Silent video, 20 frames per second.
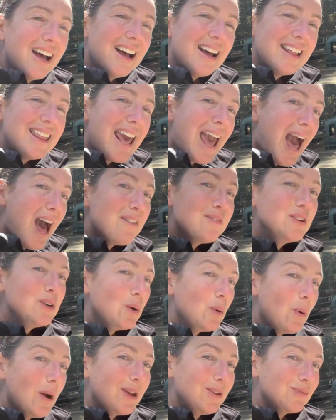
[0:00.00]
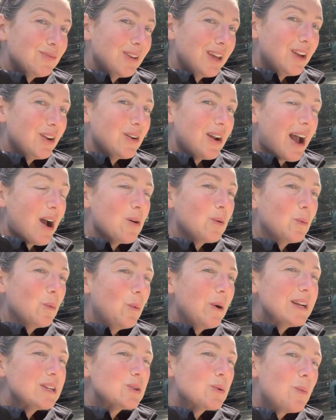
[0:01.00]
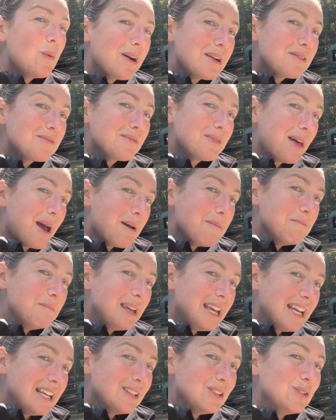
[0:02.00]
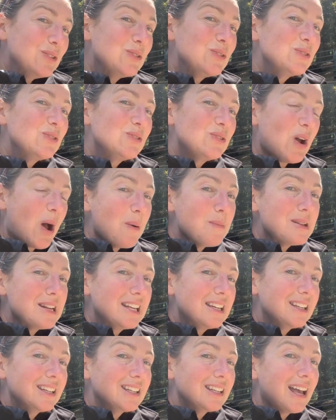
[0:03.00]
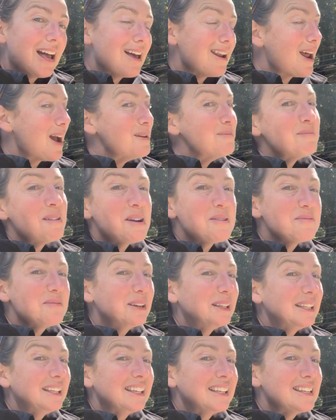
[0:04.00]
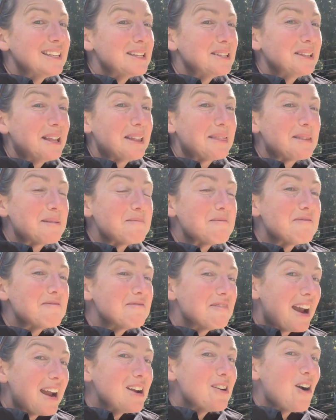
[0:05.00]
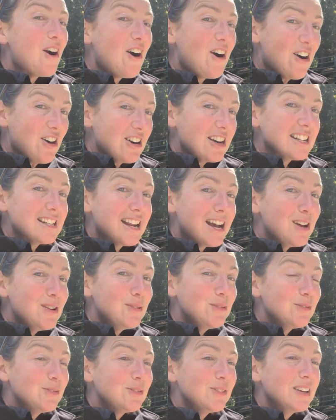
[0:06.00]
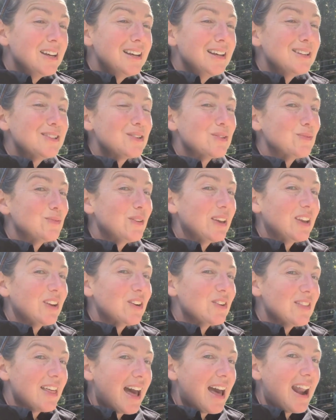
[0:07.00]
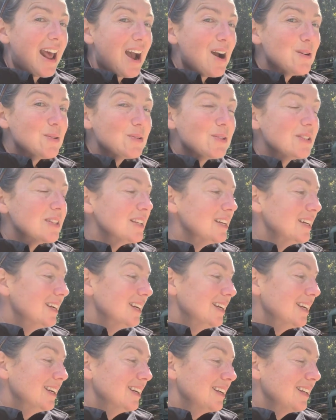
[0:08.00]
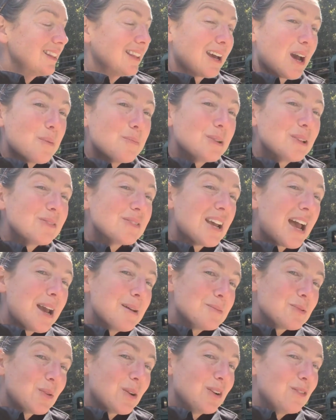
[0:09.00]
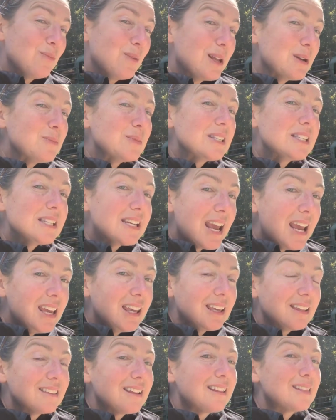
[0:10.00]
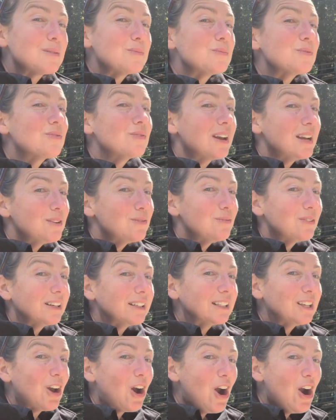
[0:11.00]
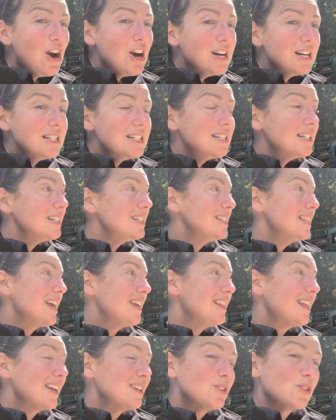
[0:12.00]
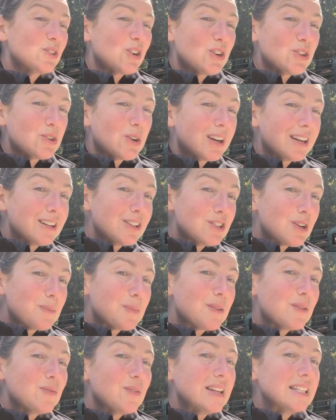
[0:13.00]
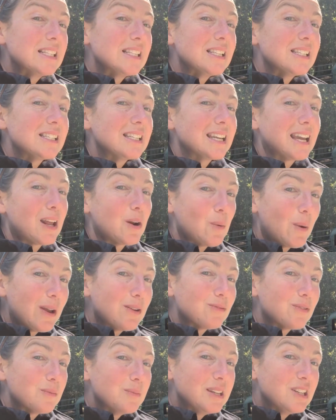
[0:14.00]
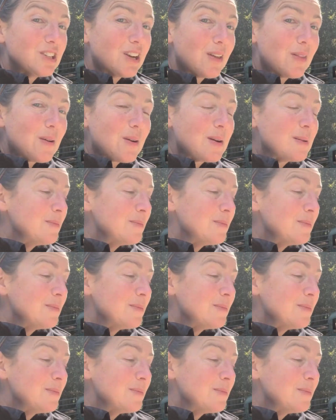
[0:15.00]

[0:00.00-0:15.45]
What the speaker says: they haven't quite figured out which one of them is dominant, and I'm not willing to let them fight hard enough to figure that out. The couple of times when I've made a mistake and let them fight fairly hard, they then start trying to jump the fences to get away from each other.